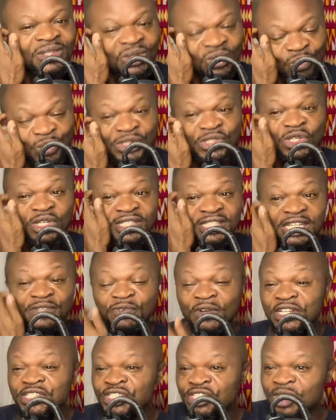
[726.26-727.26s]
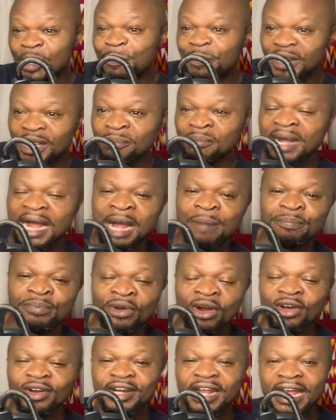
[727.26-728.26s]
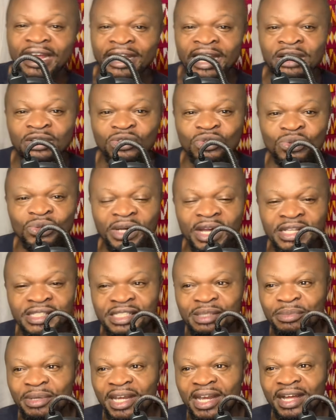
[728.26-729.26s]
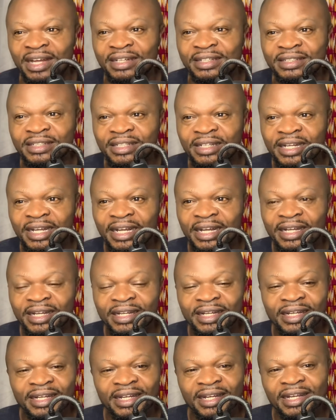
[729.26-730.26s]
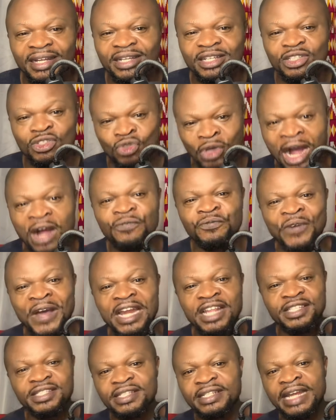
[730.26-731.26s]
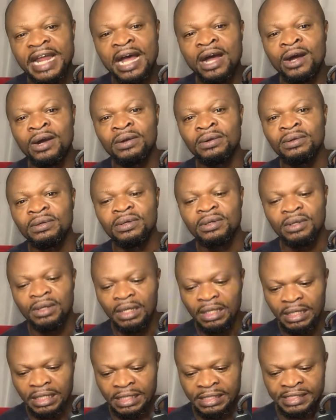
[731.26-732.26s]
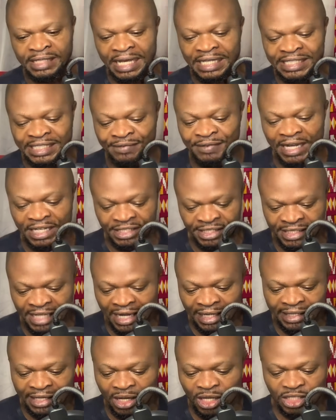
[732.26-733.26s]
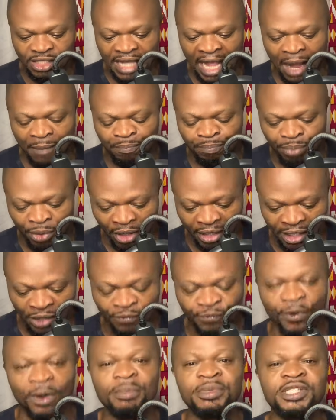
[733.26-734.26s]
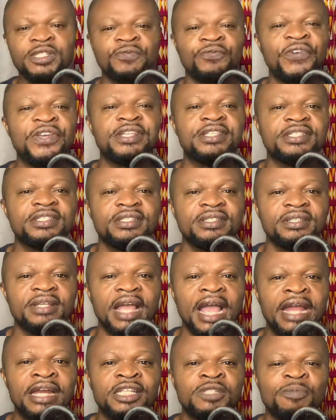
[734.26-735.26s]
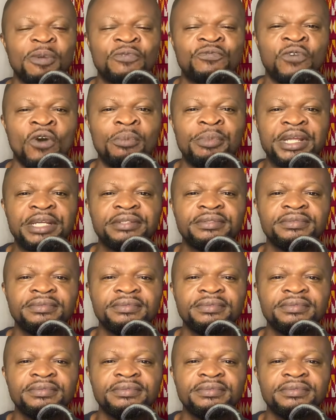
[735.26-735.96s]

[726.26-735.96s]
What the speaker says: We successfully shipped him abroad again to AC Milan. Joao Felix now is as if the shackles are broken from his feet and he's performing